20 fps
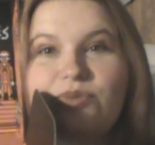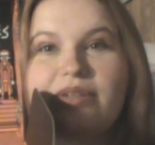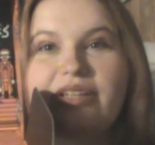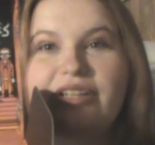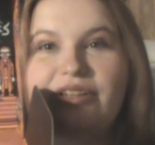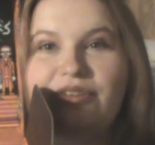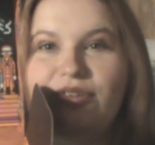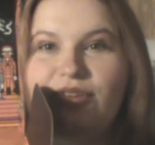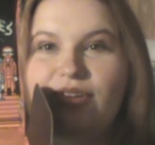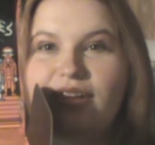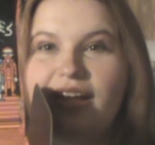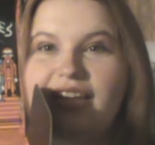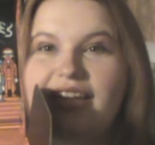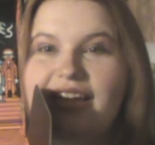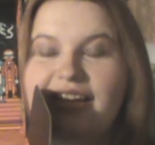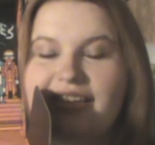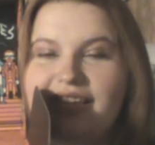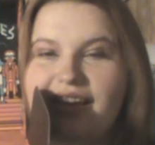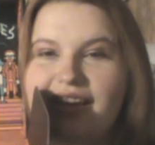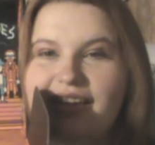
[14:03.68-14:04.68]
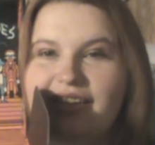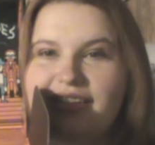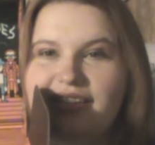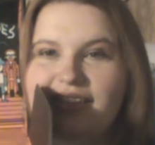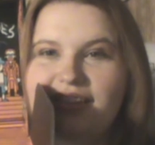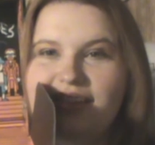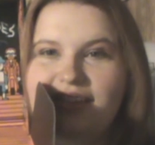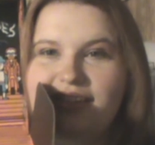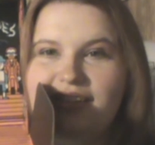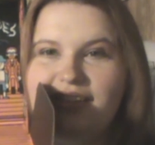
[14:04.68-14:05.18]
really cool. I like that.
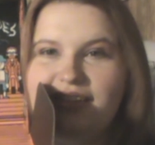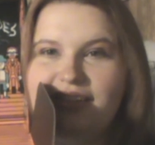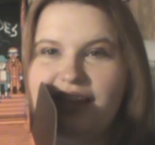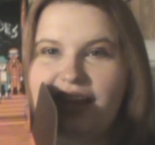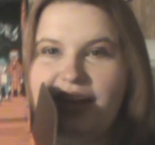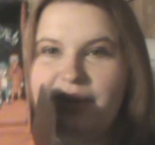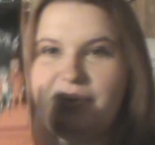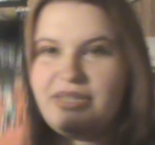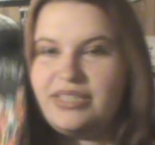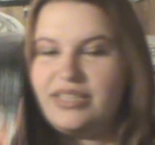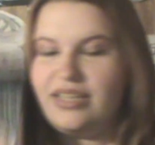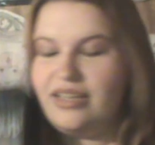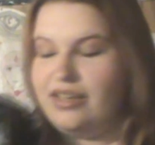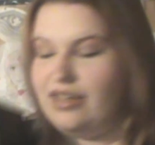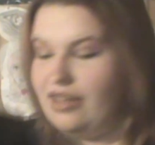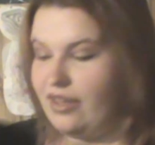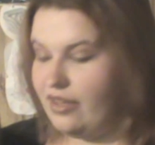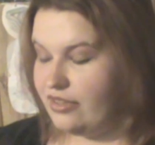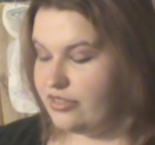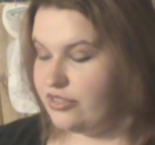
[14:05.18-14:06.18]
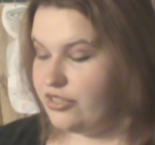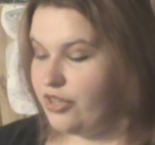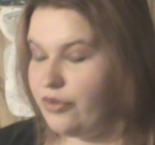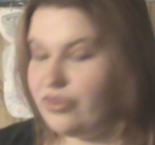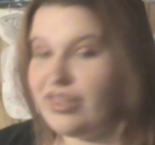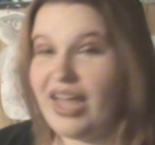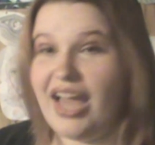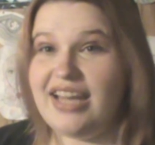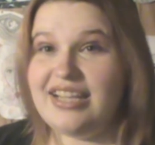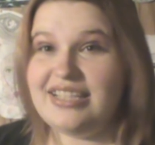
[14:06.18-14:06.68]
Anyways,
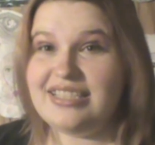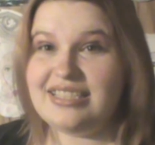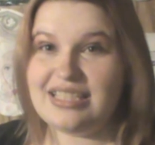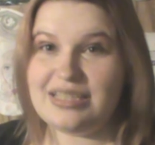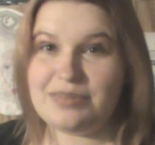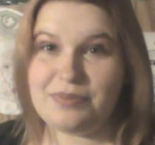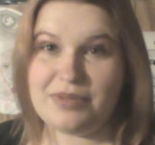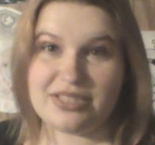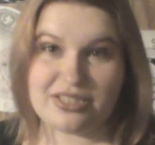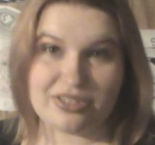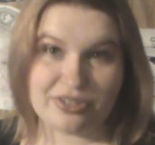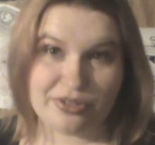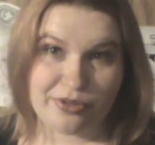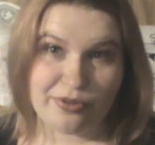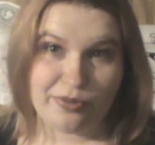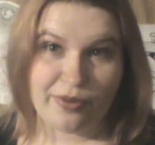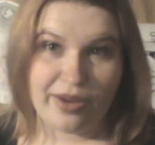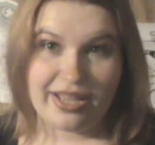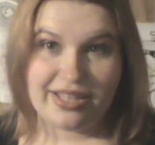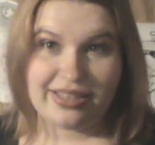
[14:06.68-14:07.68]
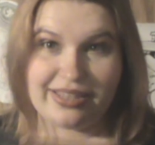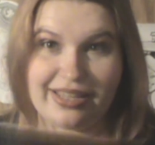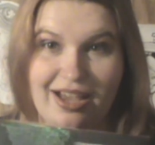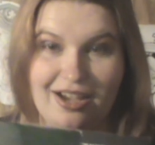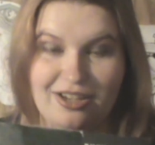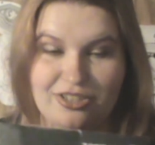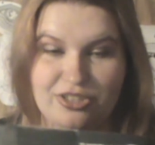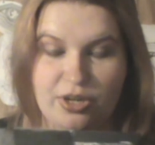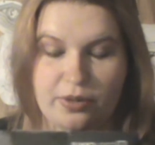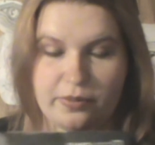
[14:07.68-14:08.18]
so that is this month's Loot Crate, the
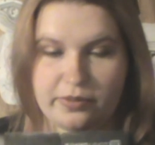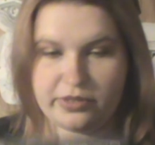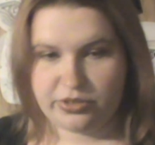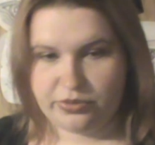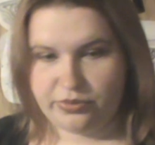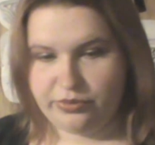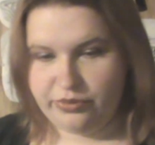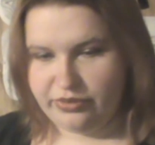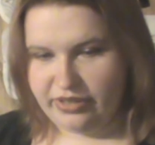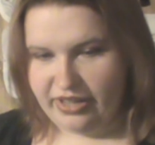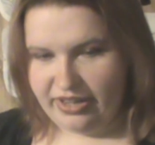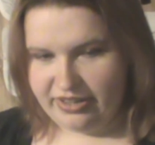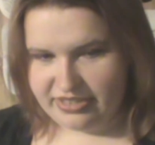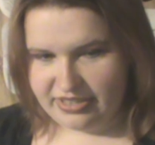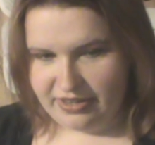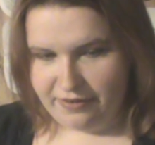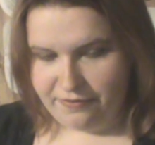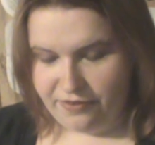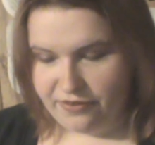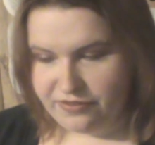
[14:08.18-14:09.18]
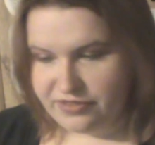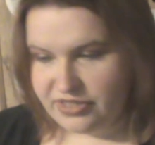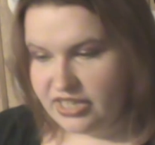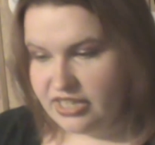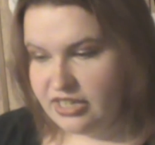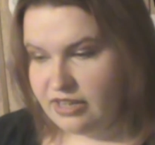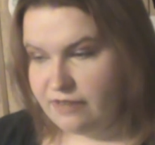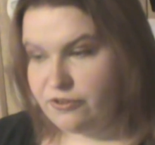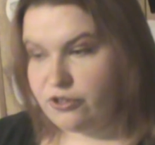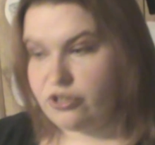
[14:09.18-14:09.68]
October
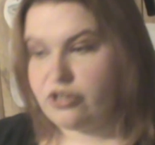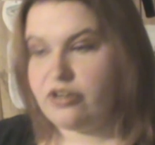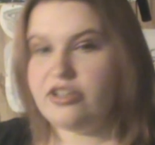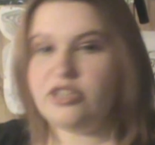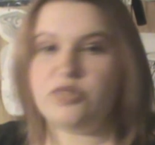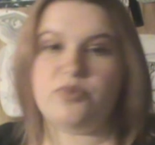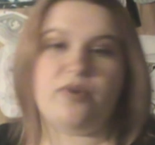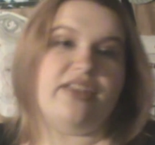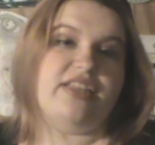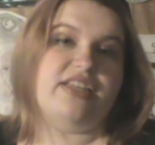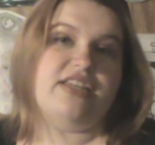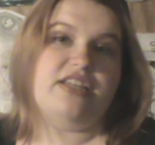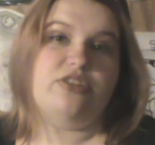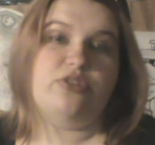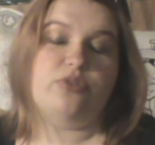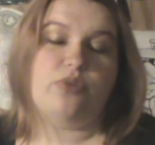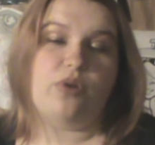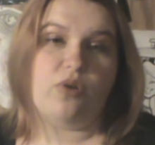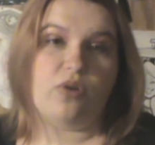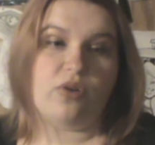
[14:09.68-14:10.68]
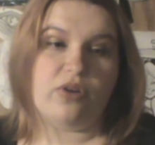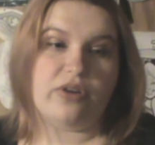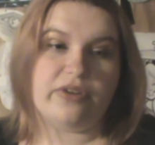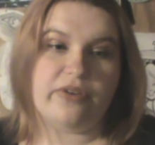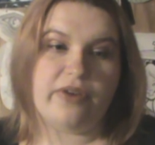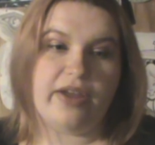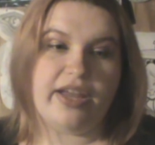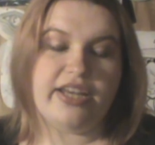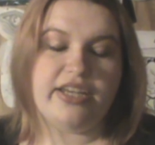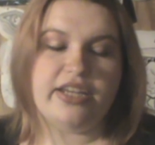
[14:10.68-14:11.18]
2015. If you're curious why they didn't do a horror
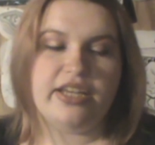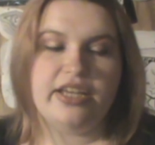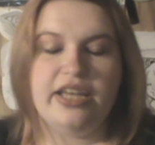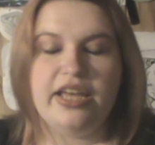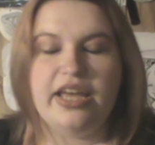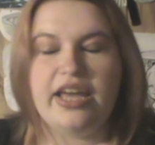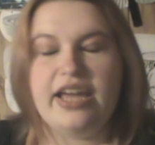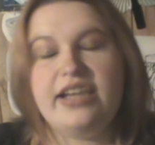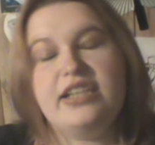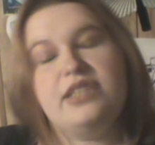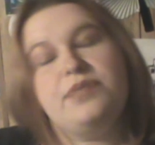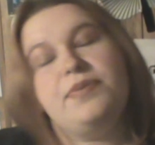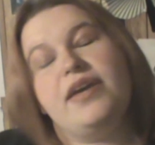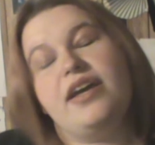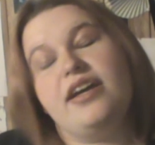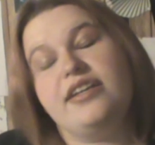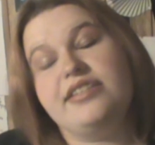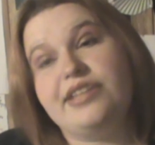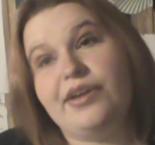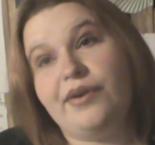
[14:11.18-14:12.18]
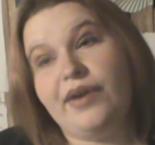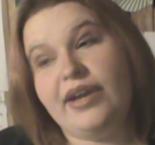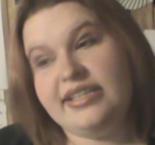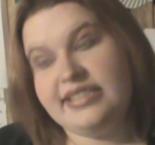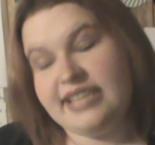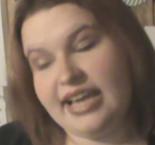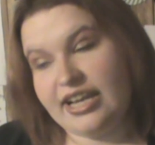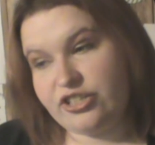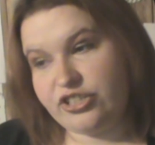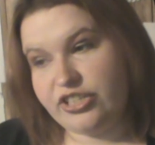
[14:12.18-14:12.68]
crate, it is because there
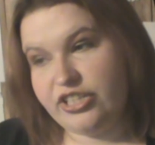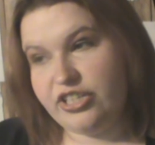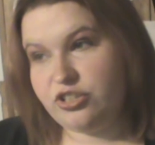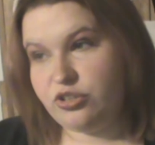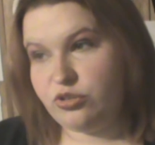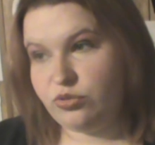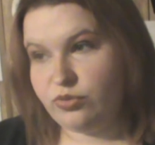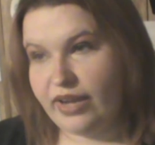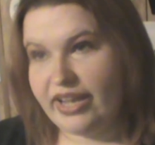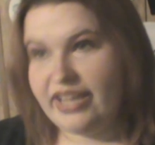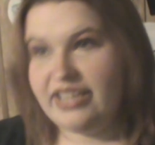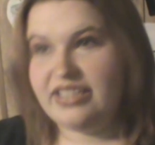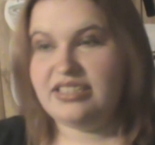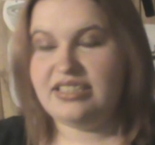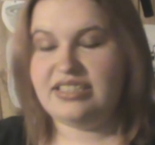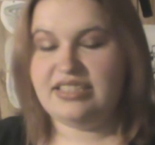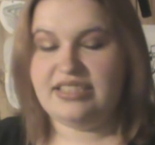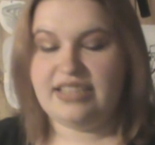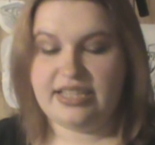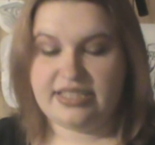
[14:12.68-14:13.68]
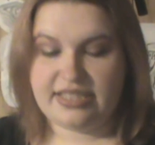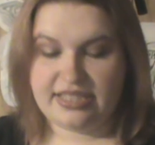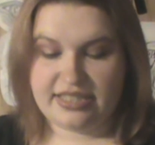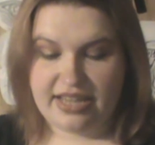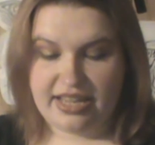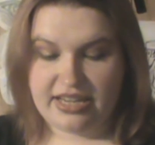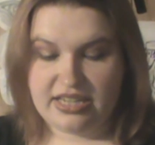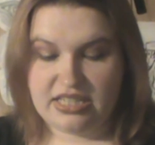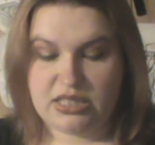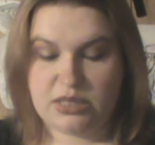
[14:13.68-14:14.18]
is actually a crate
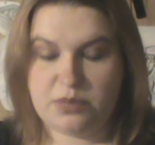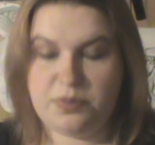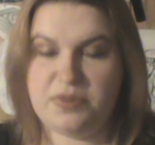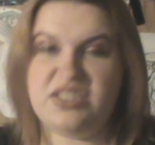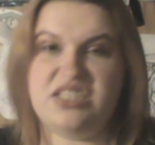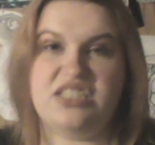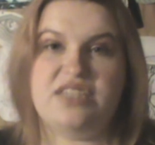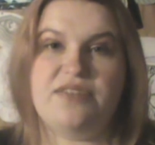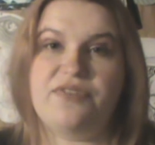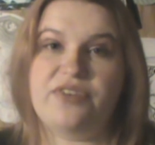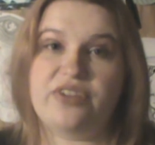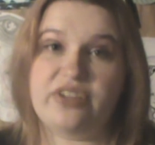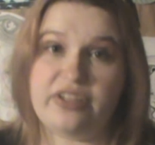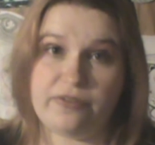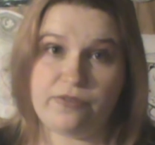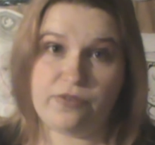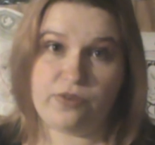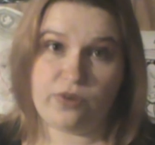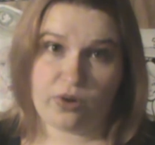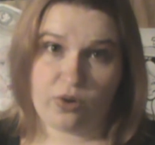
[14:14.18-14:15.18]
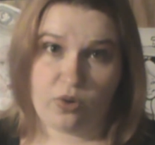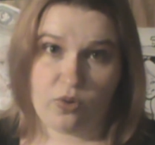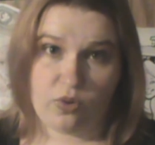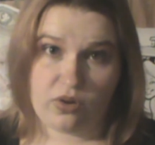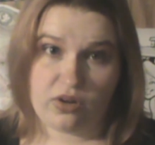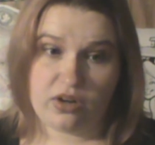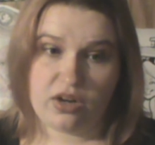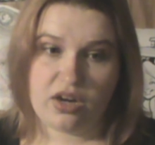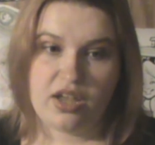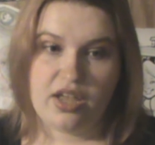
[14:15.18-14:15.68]
designated specifically for
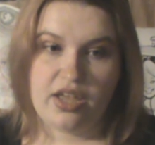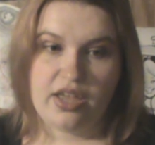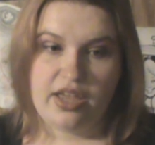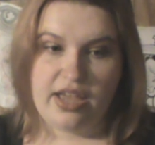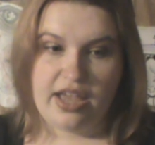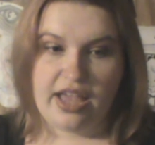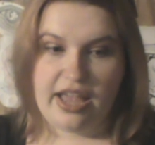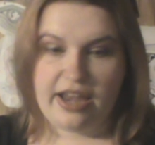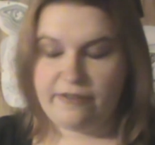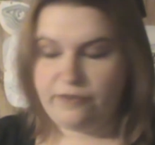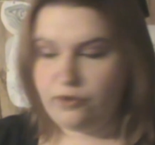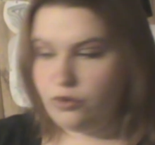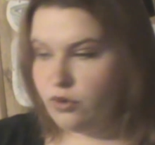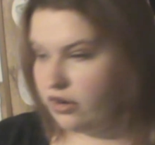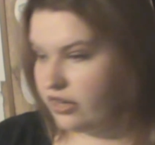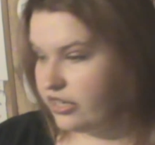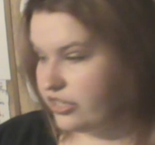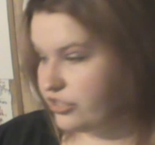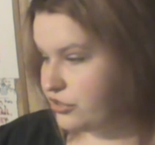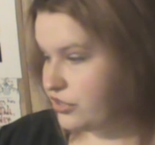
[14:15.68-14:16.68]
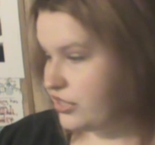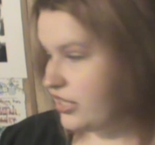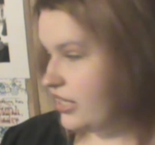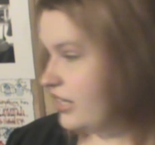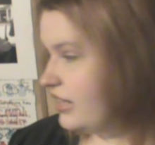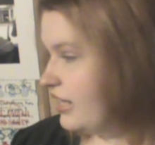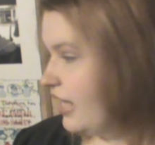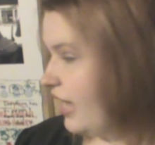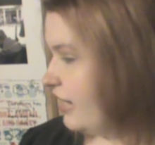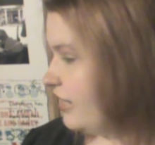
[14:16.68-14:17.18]
horror. And if you are interested
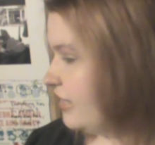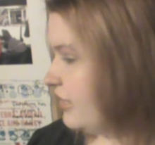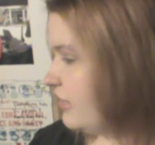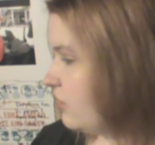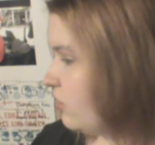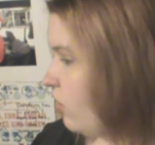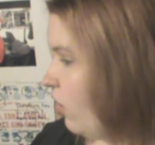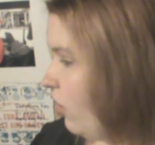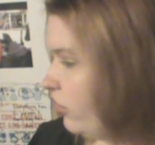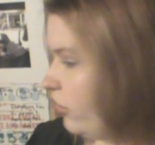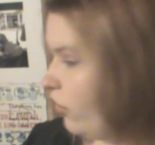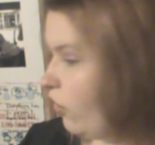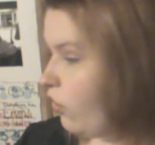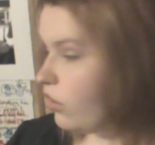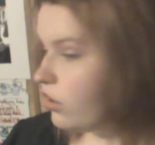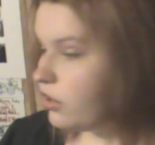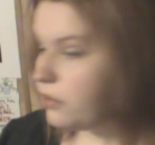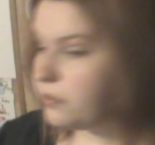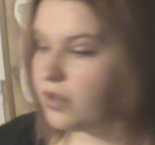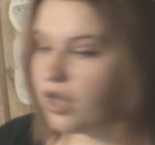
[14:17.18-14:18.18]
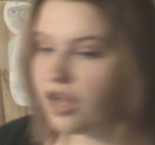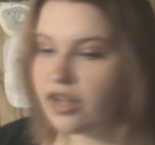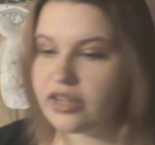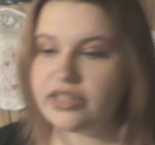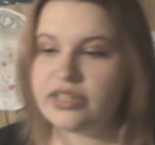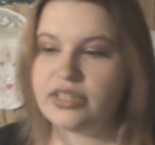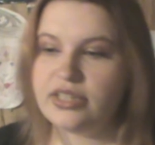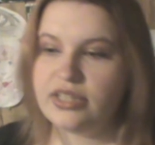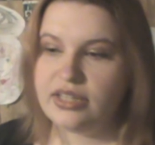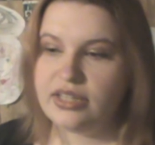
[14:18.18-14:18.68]
in that, it is called Horror Block.